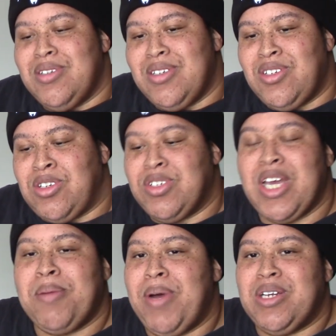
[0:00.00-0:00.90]
So check
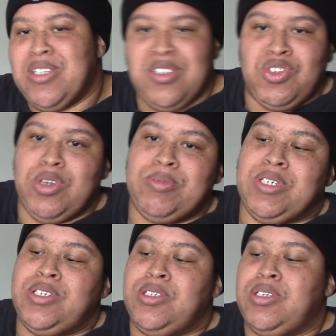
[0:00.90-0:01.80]
him out in the
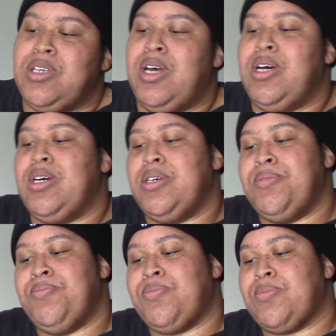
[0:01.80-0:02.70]
descriptions.
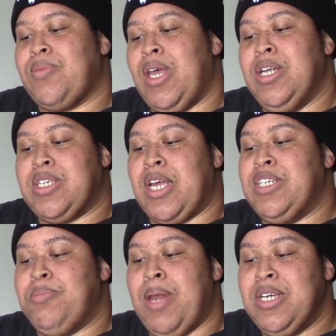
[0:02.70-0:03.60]
It looks like
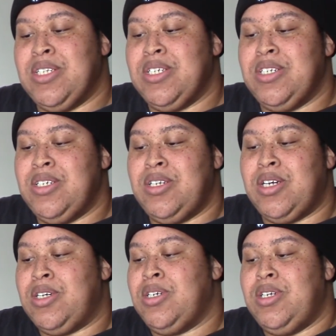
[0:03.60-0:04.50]
he's blazing
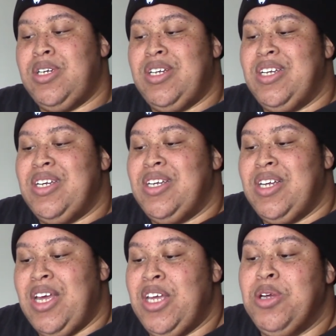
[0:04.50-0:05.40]
in
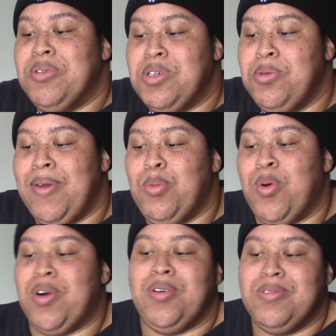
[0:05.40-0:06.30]
YouTube
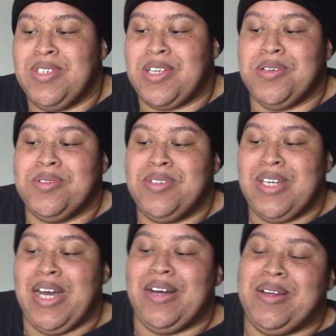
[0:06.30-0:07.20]
world. So,
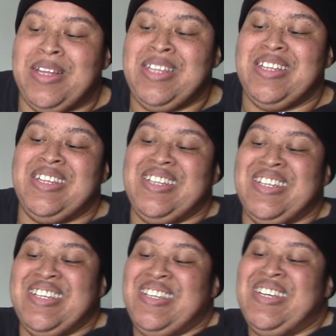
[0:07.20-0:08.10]
yeah.
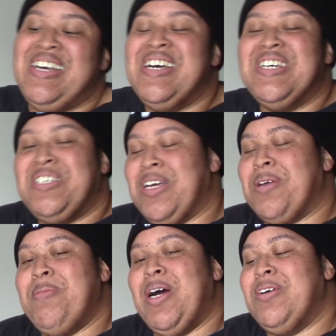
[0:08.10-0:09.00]
Check
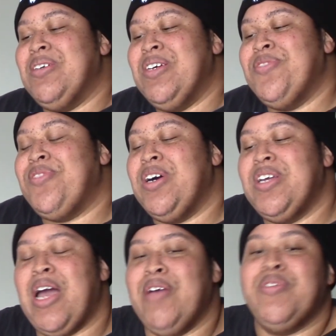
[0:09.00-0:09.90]
him out if y'all
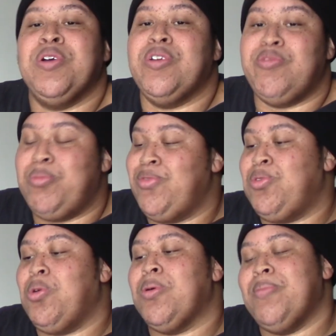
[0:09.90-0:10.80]
haven't heard of him
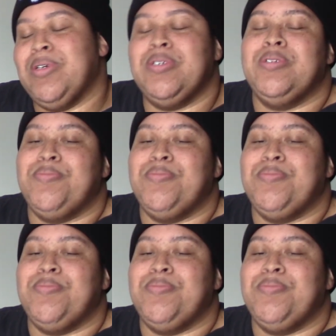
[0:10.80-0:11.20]
before. But,